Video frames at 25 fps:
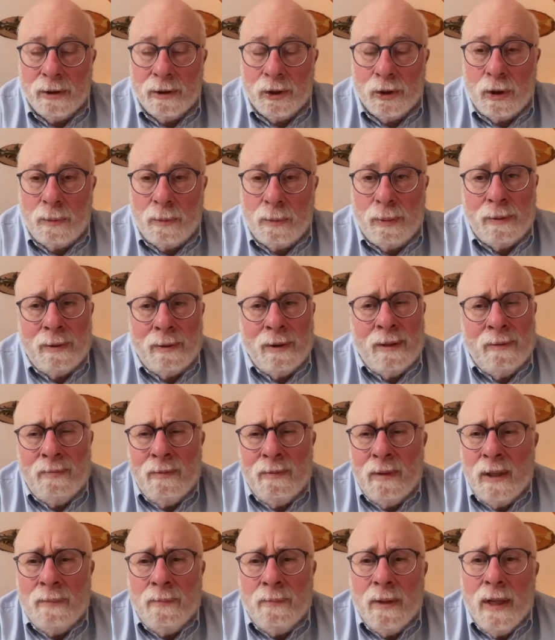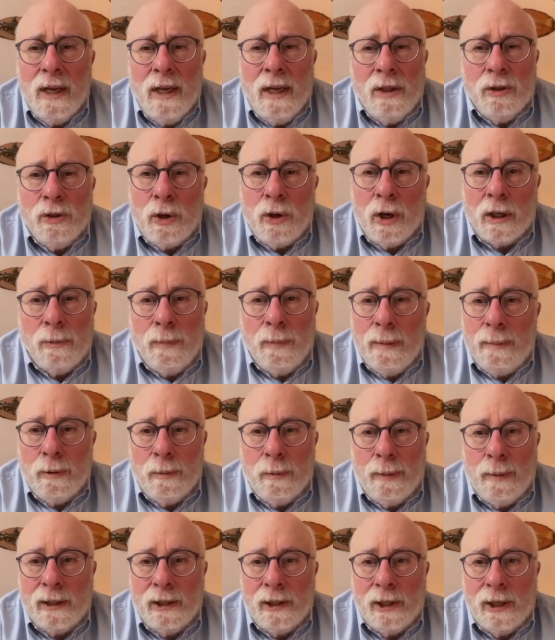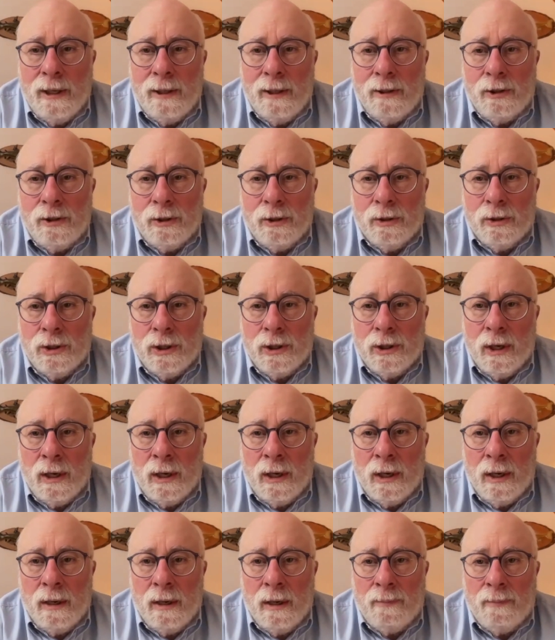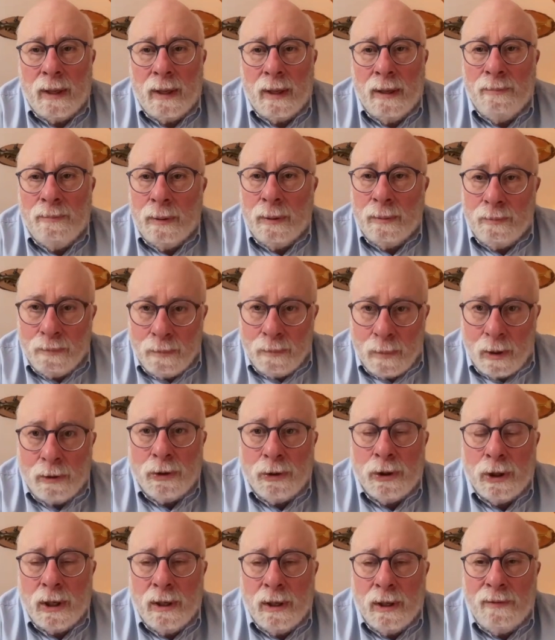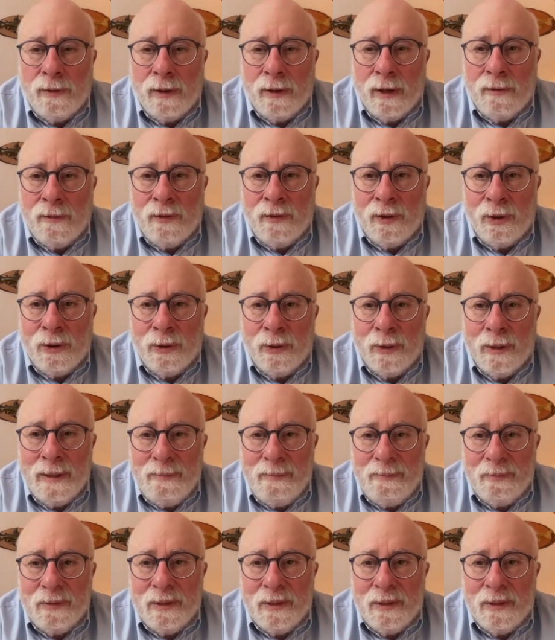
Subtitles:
assault. But talk to people about the issues, but mostly if you